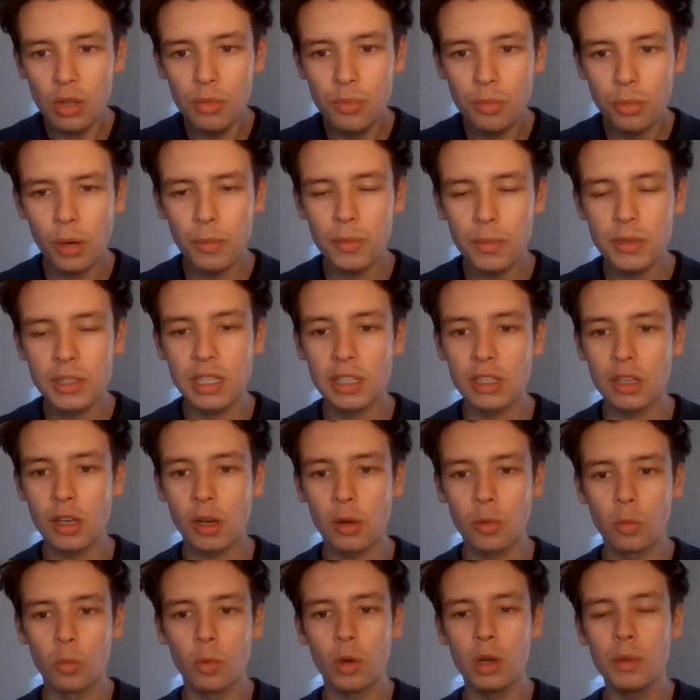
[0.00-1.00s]
Promising
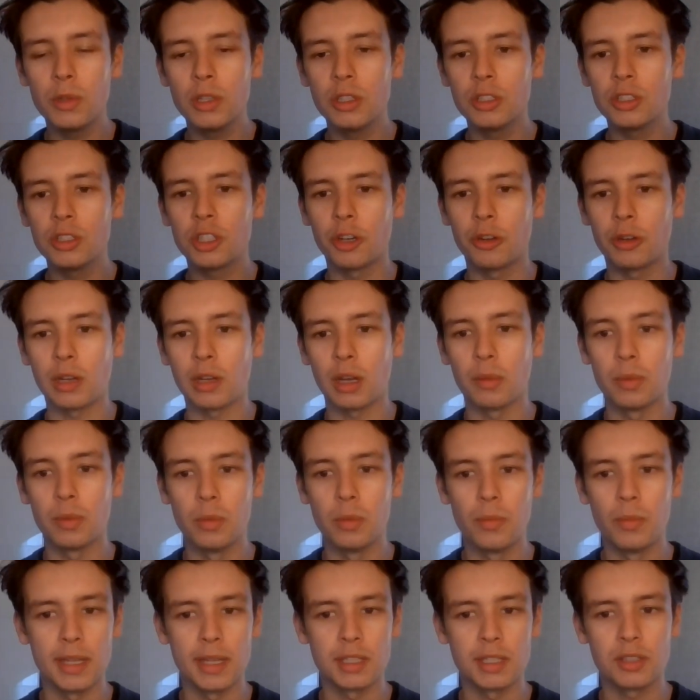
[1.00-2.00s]
Young Woman showing up
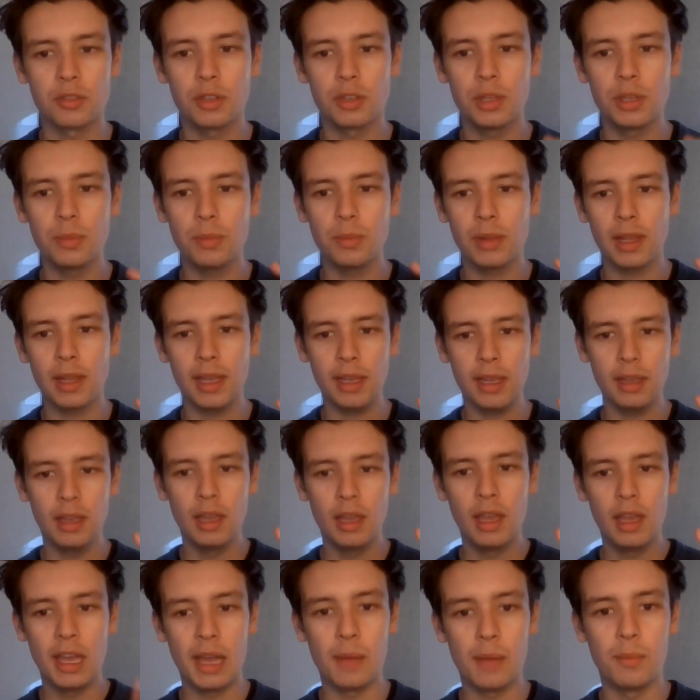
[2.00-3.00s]
in Best Screenplay
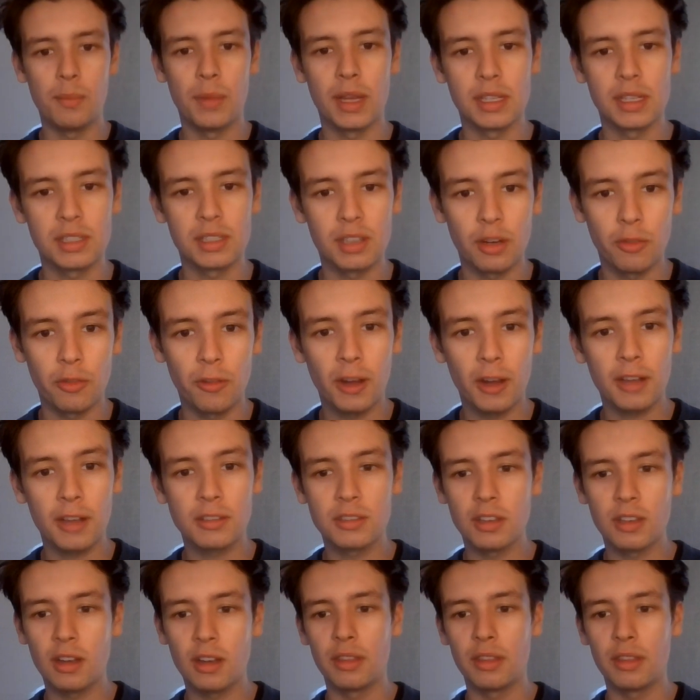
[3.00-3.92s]
and Best Director.